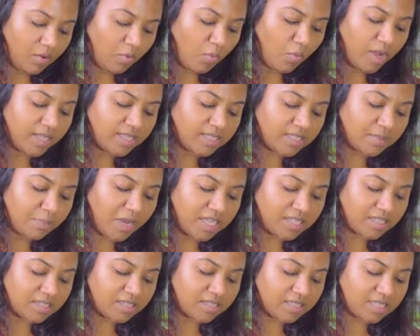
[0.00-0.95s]
Once
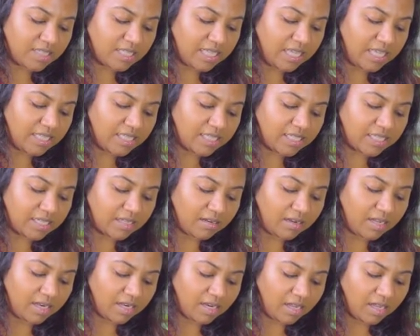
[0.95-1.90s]
mustard seeds
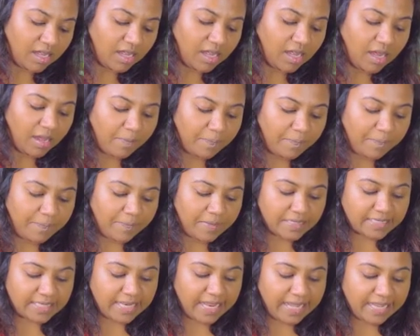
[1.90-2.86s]
turn
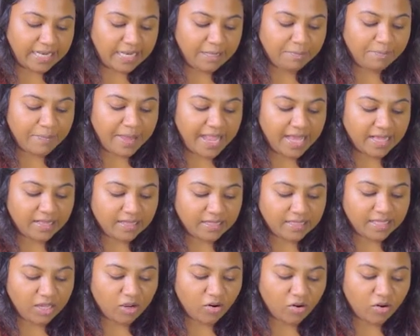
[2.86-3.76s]
slightly pale in the